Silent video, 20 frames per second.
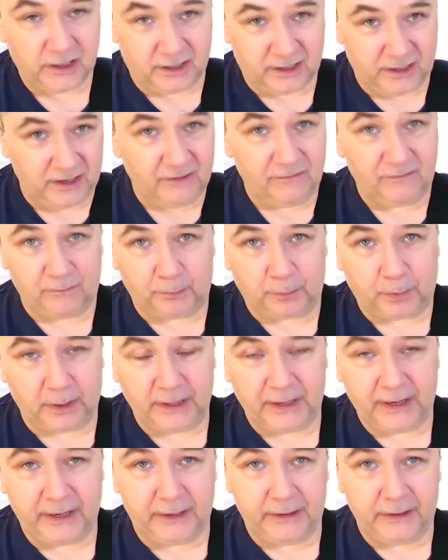can even
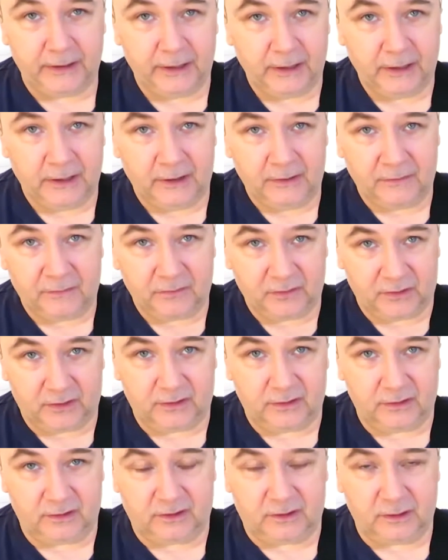play
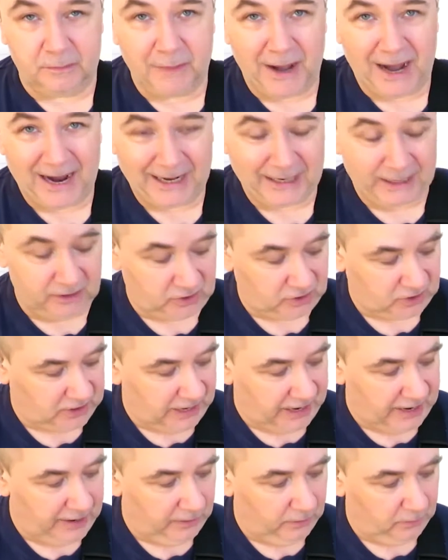the minor
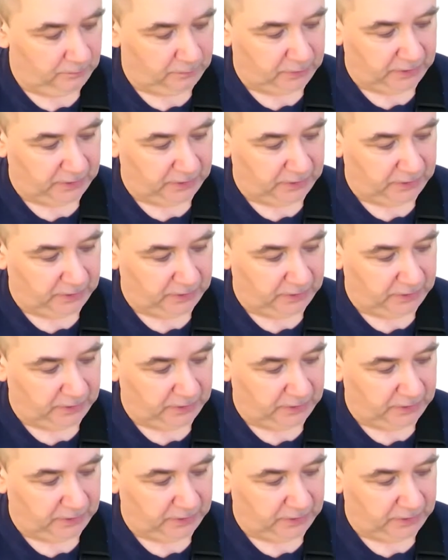scale,